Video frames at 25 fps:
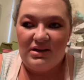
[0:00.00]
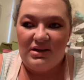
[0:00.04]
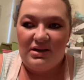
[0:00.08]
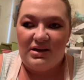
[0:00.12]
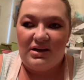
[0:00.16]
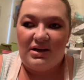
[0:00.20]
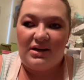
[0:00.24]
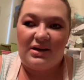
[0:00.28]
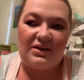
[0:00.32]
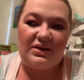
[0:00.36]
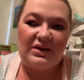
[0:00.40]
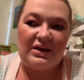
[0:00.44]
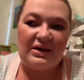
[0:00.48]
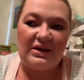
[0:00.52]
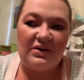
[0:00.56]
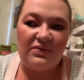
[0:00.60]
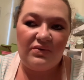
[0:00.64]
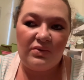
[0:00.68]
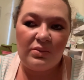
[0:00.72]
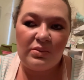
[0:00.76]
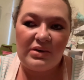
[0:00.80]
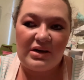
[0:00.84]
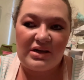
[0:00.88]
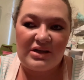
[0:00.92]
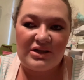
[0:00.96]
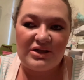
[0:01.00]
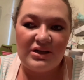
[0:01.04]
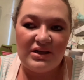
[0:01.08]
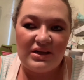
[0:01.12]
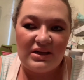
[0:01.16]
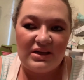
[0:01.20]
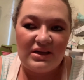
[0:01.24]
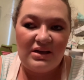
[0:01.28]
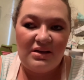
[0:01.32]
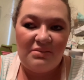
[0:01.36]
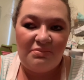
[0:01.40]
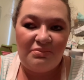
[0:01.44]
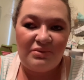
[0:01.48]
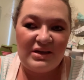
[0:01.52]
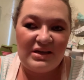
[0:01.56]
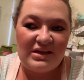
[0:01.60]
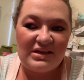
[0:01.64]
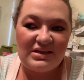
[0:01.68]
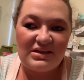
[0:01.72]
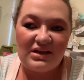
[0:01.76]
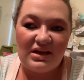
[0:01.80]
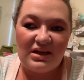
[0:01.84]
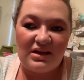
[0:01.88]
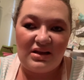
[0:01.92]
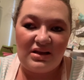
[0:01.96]
thank you for watching.
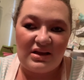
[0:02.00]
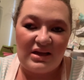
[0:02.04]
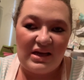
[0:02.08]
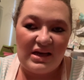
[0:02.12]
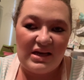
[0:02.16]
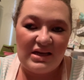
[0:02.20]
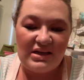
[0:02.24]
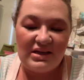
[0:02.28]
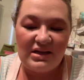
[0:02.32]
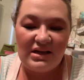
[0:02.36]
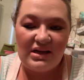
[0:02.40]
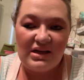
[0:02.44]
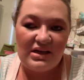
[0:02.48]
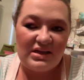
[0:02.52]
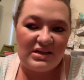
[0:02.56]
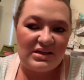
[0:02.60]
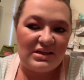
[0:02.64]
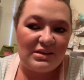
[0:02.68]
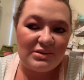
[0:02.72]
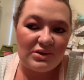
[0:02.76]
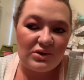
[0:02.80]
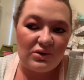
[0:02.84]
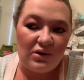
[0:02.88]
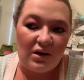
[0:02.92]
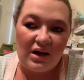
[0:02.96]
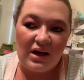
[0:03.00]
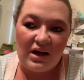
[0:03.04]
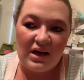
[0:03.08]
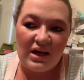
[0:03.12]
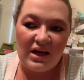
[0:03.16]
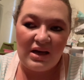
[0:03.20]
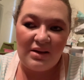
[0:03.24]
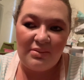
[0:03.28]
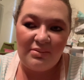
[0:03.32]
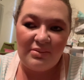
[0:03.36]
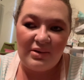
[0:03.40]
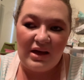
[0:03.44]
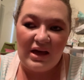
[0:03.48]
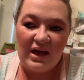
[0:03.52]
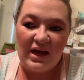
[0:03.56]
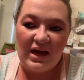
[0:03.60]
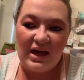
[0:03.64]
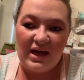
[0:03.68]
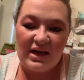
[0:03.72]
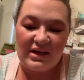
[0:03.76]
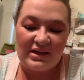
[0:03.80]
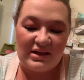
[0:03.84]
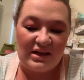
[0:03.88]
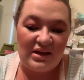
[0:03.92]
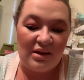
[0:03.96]
Please like, subscribe,
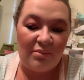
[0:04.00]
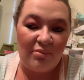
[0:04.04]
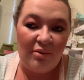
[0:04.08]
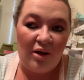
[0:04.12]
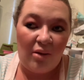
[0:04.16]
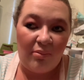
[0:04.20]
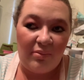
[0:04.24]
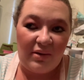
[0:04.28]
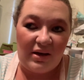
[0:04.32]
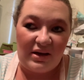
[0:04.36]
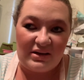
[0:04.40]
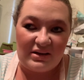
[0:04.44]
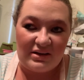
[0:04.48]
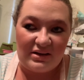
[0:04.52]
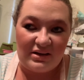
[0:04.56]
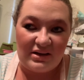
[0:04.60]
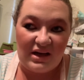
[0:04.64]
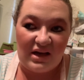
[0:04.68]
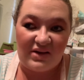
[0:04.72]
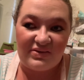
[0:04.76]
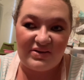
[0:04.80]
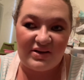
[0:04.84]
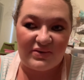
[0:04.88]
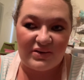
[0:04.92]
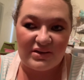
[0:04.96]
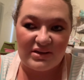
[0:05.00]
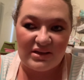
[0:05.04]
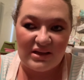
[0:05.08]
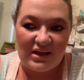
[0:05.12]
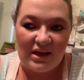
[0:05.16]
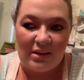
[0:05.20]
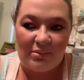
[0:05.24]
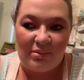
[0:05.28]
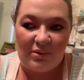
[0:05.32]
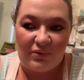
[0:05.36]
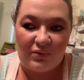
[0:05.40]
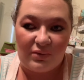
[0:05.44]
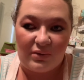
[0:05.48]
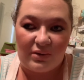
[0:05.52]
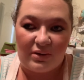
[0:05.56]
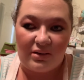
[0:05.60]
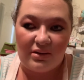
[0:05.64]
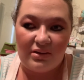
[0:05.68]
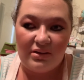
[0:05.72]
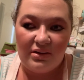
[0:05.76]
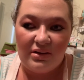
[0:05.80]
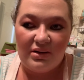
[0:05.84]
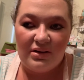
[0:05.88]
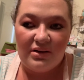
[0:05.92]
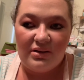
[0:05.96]
and hit the bell button. I've never said that before.
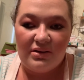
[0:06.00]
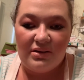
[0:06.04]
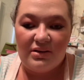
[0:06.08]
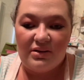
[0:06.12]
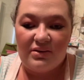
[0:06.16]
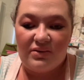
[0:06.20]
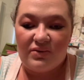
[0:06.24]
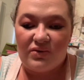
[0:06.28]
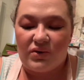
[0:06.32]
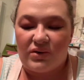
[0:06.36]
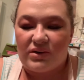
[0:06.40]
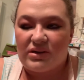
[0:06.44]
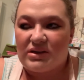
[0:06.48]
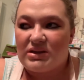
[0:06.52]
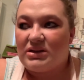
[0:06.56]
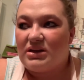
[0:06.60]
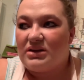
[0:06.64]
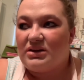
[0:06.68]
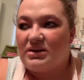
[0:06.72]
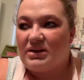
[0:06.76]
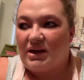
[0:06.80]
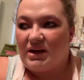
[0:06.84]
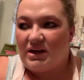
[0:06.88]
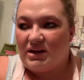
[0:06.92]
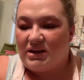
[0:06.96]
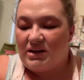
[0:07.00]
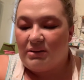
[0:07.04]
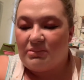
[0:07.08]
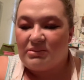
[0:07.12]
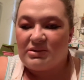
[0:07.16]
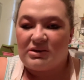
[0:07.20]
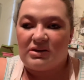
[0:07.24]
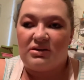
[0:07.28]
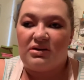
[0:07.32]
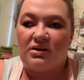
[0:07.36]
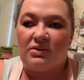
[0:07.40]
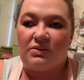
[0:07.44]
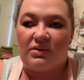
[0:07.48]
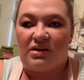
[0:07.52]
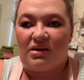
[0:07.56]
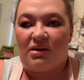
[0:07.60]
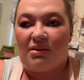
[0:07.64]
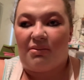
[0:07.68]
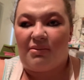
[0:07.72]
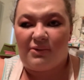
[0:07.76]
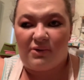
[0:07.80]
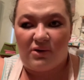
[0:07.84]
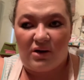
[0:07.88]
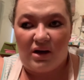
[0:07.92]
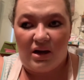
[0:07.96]
Of course, that comes along with
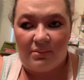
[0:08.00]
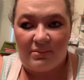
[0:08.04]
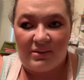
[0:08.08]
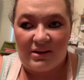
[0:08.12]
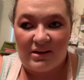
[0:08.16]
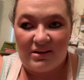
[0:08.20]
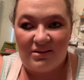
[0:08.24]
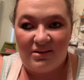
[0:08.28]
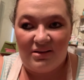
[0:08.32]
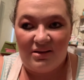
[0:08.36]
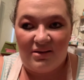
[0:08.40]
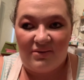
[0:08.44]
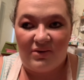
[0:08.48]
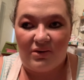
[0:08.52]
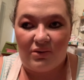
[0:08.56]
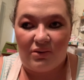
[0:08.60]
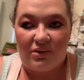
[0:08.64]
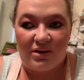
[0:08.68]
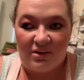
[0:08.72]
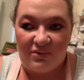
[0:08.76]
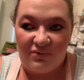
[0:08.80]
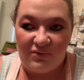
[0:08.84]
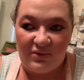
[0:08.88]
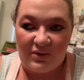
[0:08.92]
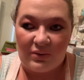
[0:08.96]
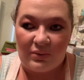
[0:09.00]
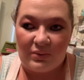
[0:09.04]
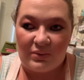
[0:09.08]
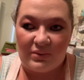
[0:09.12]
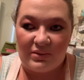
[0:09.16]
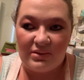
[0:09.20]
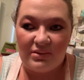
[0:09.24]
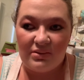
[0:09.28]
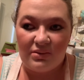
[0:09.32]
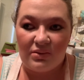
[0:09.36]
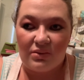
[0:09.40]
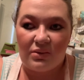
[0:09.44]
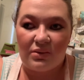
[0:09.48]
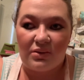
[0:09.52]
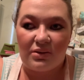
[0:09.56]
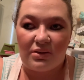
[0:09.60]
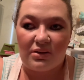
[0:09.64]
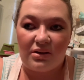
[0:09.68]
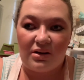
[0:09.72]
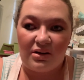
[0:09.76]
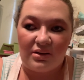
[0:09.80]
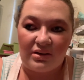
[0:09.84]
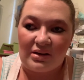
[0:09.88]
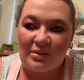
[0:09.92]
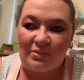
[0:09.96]
subscribing if you're on a phone or
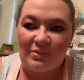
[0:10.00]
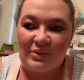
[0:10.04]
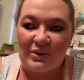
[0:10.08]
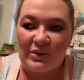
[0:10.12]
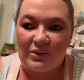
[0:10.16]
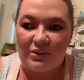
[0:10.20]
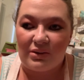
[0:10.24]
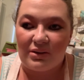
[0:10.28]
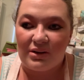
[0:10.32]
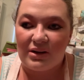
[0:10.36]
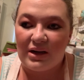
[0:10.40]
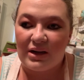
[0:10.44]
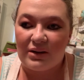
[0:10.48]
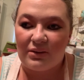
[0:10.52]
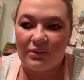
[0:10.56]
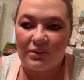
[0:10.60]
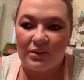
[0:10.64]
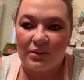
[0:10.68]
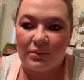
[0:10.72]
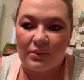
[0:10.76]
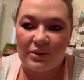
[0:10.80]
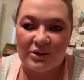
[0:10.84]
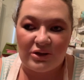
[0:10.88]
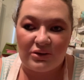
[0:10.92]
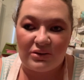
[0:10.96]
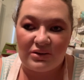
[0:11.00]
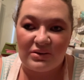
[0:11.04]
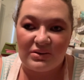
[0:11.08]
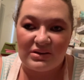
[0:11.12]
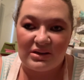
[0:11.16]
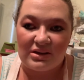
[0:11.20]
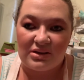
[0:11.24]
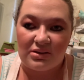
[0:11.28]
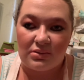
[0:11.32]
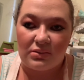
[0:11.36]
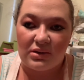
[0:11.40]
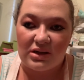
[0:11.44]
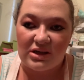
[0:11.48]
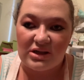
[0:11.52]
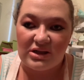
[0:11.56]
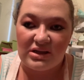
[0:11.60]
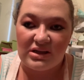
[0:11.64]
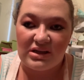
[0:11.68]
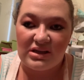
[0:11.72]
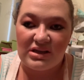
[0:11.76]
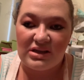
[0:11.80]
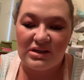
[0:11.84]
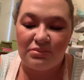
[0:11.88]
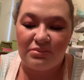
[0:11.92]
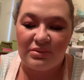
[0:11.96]
on the computer. I don't know what you're using to watch
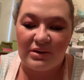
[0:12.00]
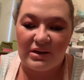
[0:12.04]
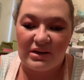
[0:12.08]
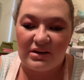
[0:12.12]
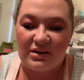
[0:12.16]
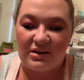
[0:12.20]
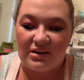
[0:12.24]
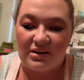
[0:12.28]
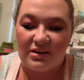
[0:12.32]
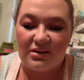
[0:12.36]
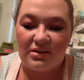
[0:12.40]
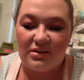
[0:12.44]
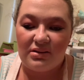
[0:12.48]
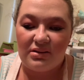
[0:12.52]
this, but